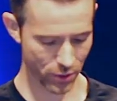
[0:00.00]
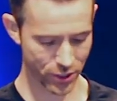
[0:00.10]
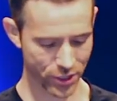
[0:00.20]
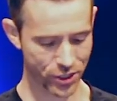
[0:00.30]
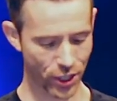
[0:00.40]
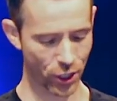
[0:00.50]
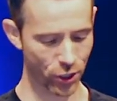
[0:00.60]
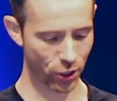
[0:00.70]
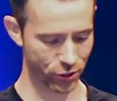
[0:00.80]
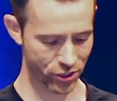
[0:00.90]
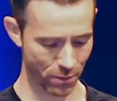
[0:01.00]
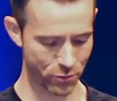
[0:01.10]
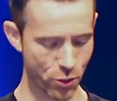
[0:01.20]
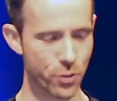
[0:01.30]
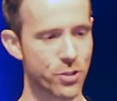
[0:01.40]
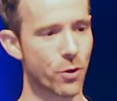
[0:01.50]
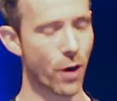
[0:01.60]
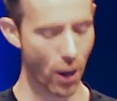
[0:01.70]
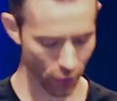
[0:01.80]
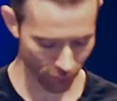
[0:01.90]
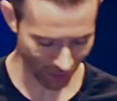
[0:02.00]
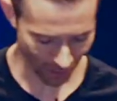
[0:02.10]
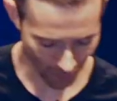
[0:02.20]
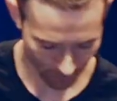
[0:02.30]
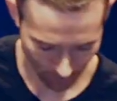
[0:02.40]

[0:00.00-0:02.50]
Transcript: we just get a little subdued. You're so out of